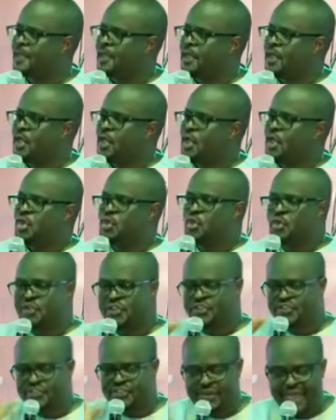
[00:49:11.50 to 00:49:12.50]
to
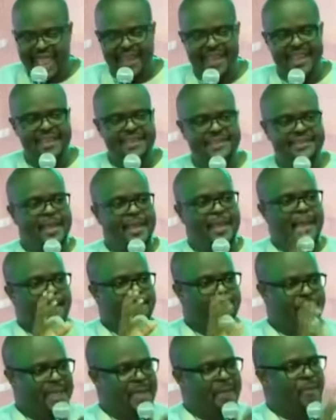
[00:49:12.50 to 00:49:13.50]
discredit people
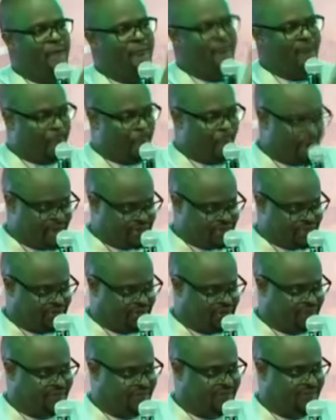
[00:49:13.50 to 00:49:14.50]
over politics
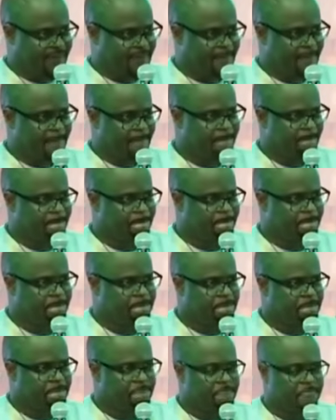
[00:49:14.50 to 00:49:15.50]

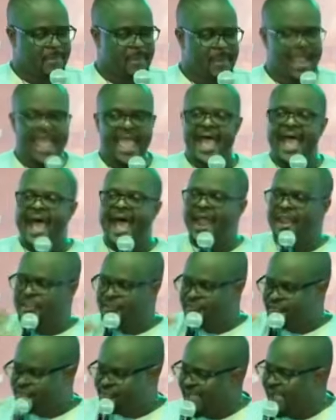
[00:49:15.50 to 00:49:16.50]
and its
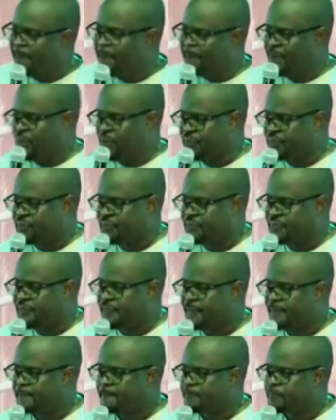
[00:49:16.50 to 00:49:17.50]
champions.
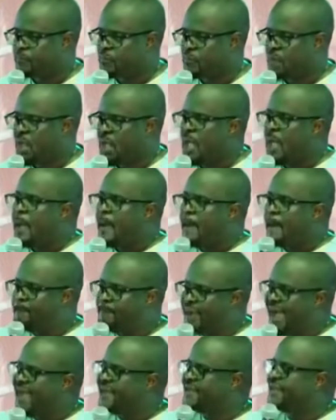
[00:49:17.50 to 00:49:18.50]
But
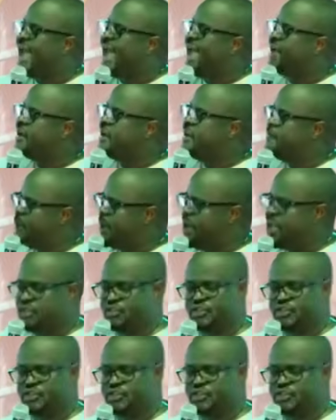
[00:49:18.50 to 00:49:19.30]
I repeat,